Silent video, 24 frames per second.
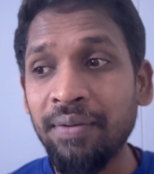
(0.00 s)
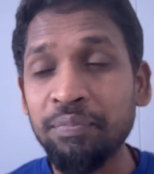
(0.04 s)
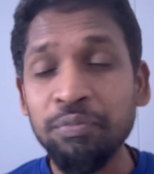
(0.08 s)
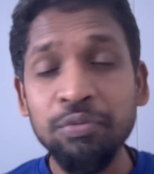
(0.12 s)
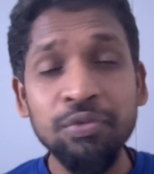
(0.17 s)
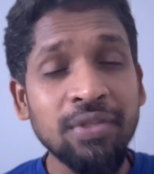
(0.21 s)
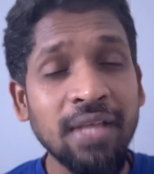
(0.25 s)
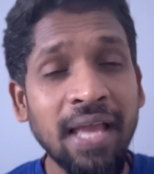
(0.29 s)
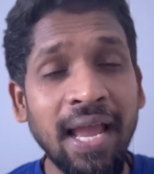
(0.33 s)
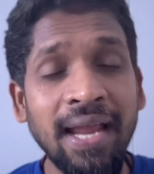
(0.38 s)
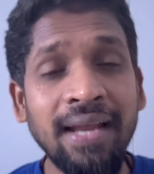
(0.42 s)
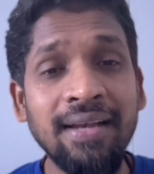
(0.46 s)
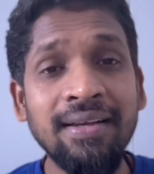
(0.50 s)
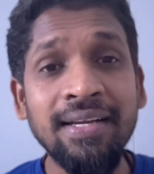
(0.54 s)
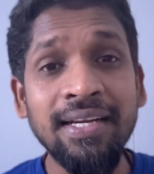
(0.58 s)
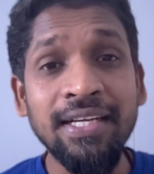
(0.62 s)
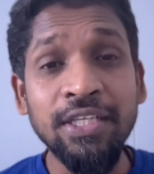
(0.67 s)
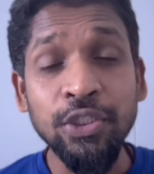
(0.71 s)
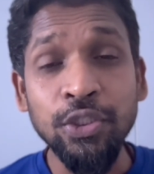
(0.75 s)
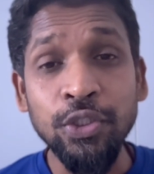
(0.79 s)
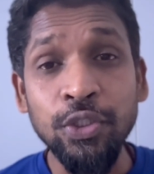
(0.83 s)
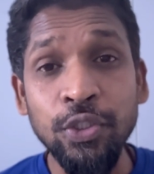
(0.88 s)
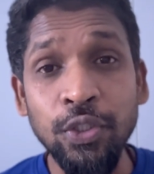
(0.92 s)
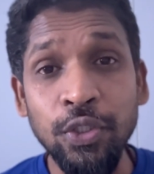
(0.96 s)

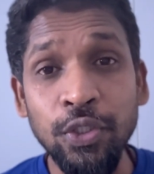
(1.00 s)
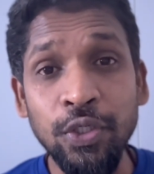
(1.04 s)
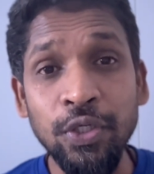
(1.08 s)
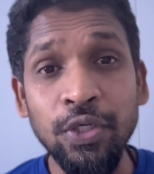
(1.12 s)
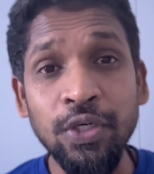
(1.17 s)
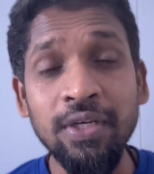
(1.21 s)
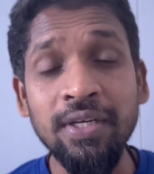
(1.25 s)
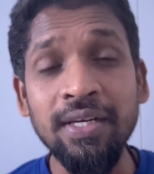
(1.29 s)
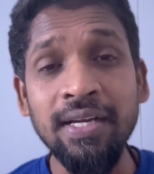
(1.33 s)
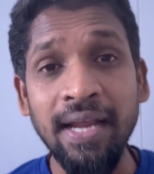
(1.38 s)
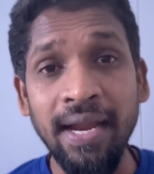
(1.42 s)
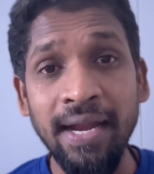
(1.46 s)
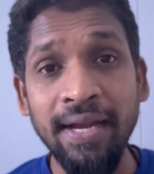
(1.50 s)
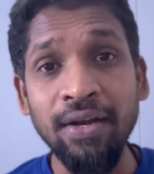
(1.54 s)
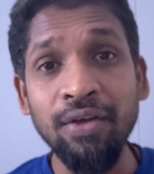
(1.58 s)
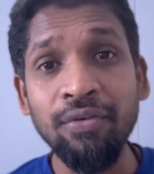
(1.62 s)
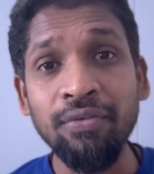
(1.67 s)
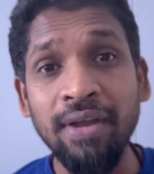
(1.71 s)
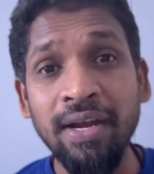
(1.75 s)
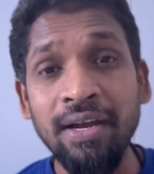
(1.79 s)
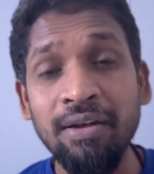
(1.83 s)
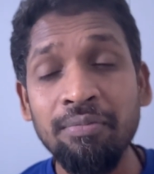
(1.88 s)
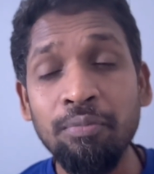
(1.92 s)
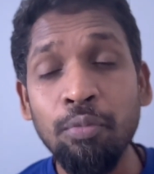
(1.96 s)
silent, good kind of,
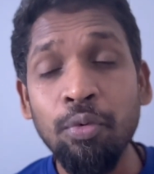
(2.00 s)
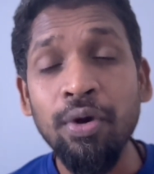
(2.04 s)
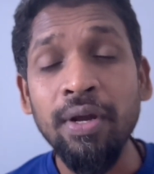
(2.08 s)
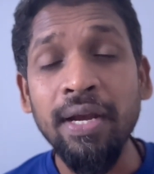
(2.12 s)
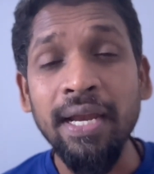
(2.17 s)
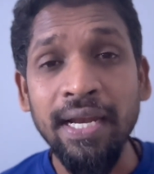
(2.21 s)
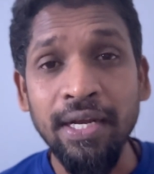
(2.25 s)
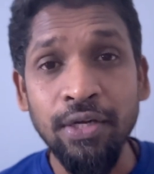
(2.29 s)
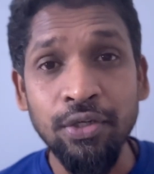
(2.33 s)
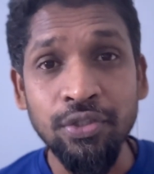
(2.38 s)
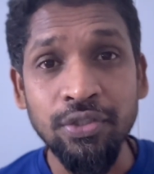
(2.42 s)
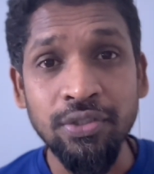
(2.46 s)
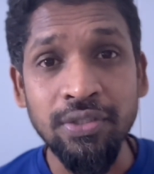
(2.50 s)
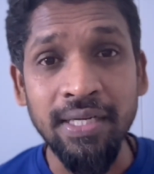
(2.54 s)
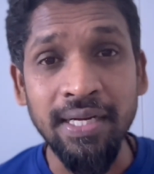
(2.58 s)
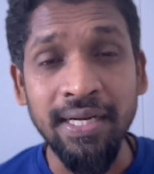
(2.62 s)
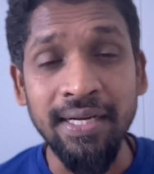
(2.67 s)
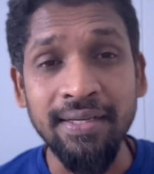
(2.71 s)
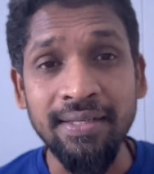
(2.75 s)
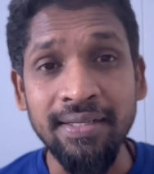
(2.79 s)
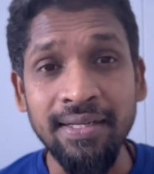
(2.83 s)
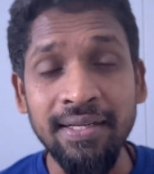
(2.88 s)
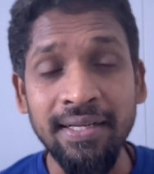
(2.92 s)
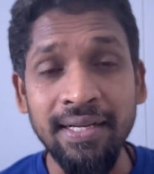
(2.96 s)
correct, more
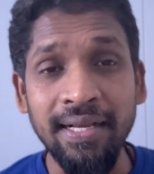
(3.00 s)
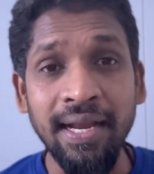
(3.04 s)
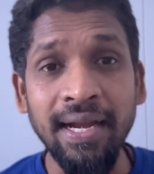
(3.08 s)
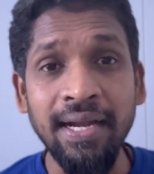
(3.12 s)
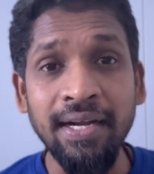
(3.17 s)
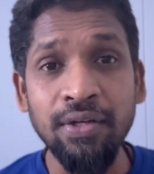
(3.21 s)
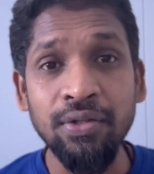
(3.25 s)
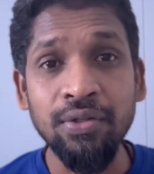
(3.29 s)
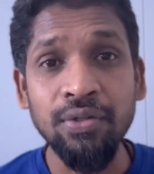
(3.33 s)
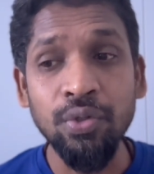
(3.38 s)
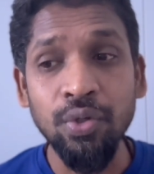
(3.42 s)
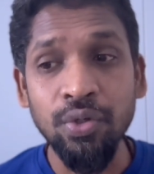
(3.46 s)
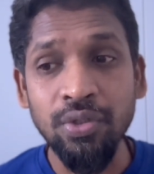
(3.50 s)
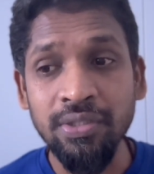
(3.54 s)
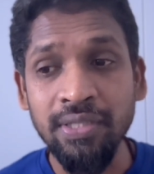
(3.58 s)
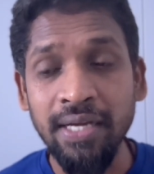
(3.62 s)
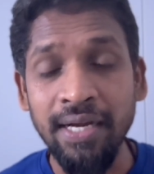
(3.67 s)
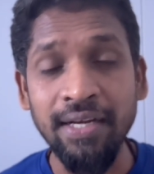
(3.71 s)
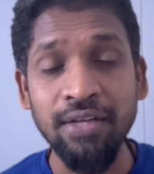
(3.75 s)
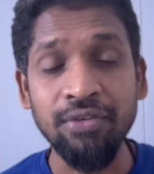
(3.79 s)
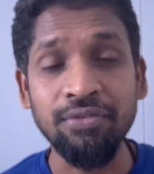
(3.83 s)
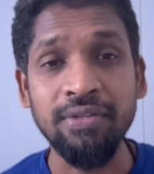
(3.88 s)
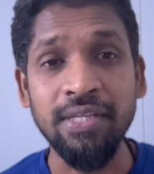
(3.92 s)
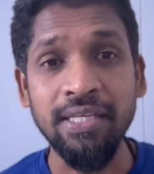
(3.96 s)
innocent, correct, those
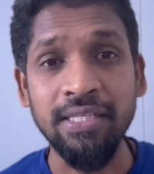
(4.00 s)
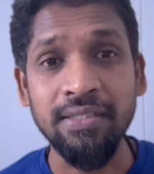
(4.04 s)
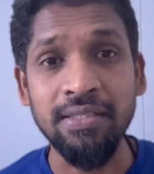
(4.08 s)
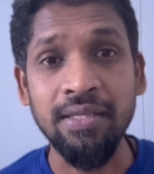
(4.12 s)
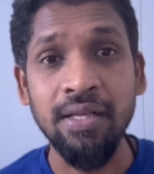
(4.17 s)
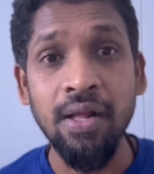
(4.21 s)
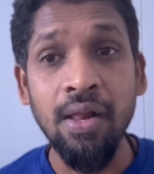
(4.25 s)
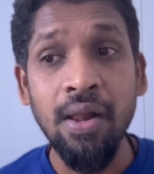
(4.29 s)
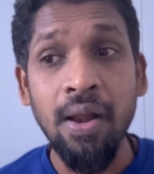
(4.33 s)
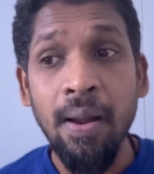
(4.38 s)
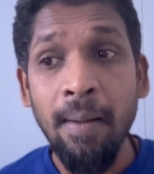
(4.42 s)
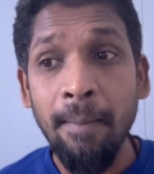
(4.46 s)
kind of things,